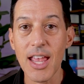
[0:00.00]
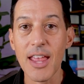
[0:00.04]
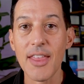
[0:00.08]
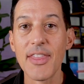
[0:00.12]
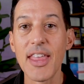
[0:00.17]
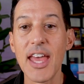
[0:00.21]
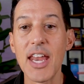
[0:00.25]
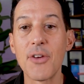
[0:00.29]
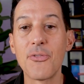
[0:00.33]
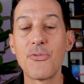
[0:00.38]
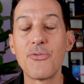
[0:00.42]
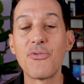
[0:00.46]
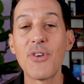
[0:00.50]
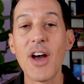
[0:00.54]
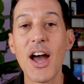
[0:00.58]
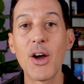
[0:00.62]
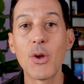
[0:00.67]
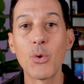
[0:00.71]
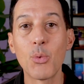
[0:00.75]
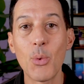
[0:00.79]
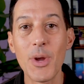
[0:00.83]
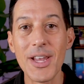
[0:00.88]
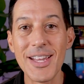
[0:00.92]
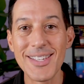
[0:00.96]
that have
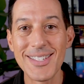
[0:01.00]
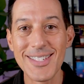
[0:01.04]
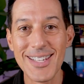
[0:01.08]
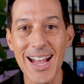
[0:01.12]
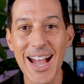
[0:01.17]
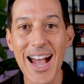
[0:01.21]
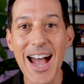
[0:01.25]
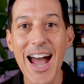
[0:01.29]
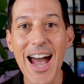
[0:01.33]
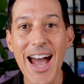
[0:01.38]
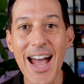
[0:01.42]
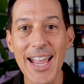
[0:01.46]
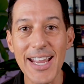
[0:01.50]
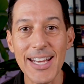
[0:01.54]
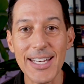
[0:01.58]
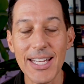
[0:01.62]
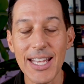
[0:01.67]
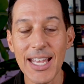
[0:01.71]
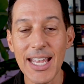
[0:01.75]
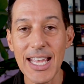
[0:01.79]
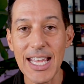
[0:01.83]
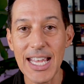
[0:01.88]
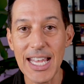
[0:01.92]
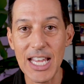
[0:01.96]
found ways to hide
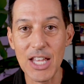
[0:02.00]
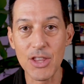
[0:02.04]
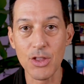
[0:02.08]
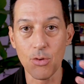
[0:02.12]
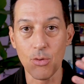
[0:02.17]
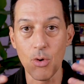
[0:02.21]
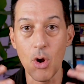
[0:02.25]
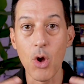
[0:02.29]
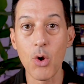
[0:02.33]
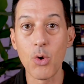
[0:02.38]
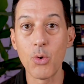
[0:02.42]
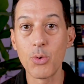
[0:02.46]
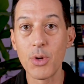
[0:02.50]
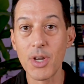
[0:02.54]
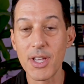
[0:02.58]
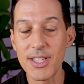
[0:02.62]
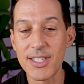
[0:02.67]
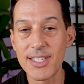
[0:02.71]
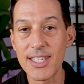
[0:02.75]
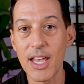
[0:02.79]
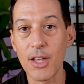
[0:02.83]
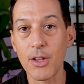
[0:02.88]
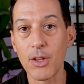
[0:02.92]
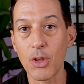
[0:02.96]
in their own
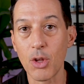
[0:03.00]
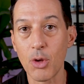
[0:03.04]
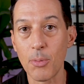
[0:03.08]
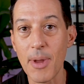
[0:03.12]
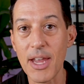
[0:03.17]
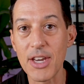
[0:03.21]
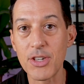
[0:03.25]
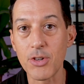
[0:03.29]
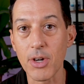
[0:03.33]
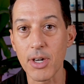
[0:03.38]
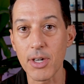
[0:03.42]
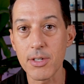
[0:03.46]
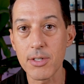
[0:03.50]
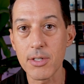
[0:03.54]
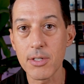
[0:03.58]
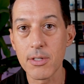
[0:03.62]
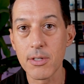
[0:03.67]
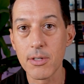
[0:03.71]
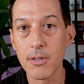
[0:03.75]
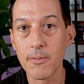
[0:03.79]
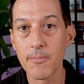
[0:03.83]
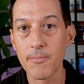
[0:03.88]
cellular matrix,